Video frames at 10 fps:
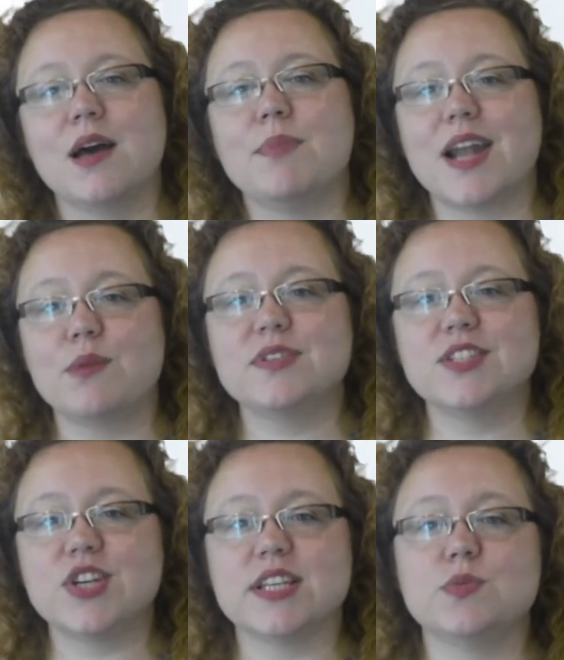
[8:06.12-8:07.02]
But I would
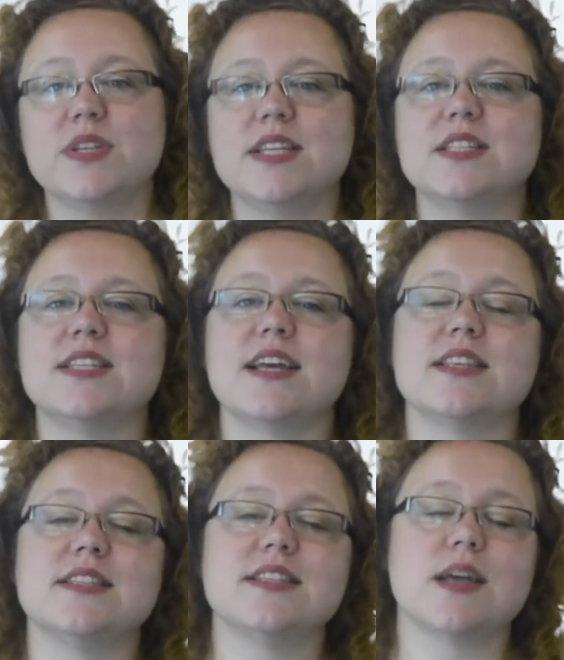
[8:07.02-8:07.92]
suggest we need to take
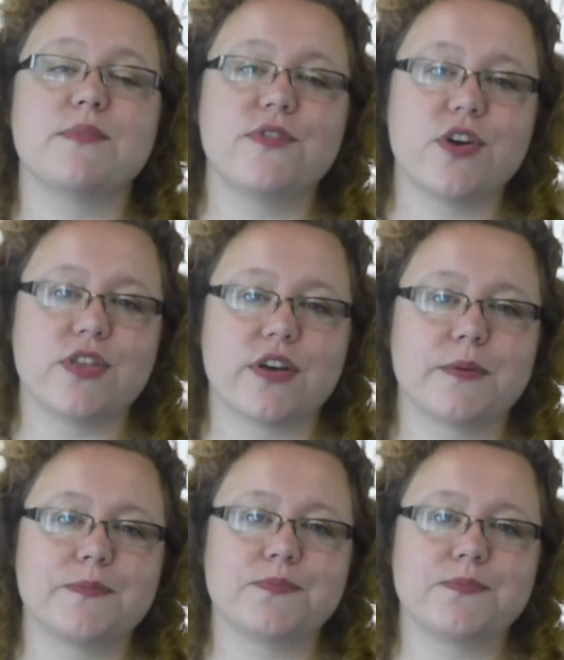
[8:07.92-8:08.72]
this a step further.